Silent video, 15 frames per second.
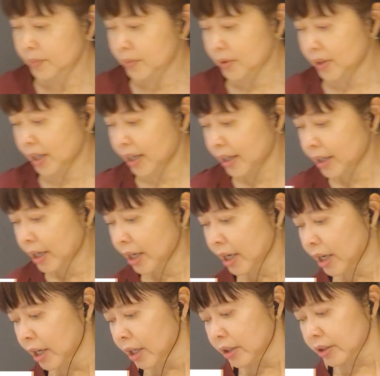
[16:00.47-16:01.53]
Okay,
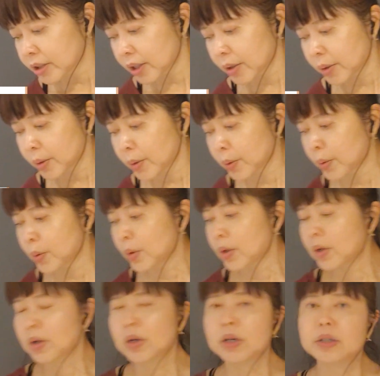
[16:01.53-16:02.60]
so
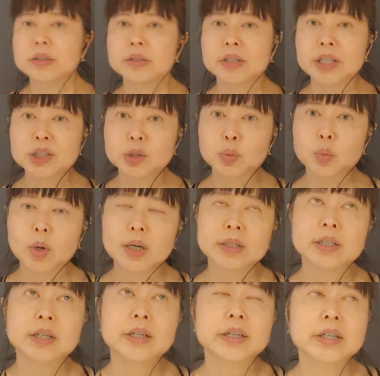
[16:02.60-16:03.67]
this
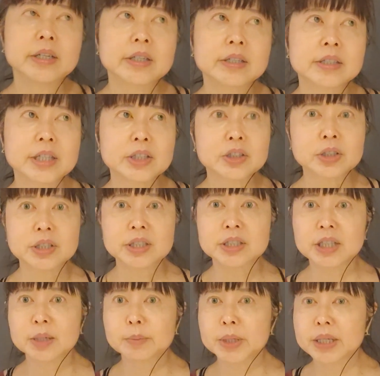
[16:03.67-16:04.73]
one is
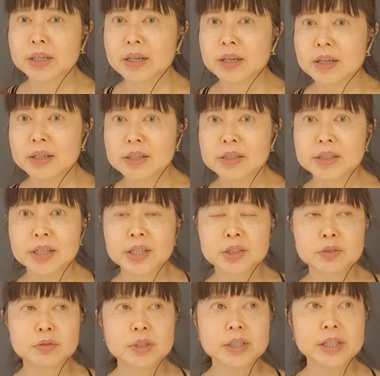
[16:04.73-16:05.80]
interesting because
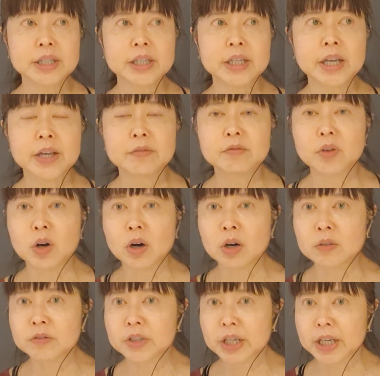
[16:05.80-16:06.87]
it's really
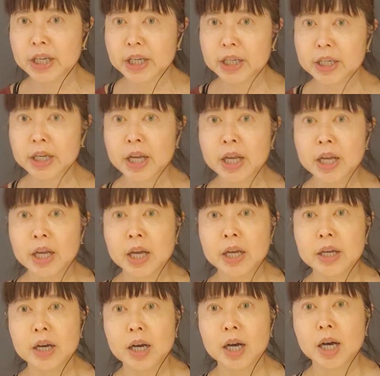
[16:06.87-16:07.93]
involved in
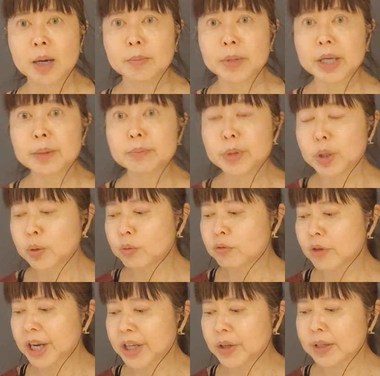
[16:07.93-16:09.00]
immune
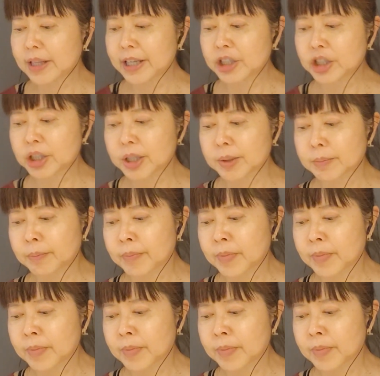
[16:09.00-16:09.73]
regulation.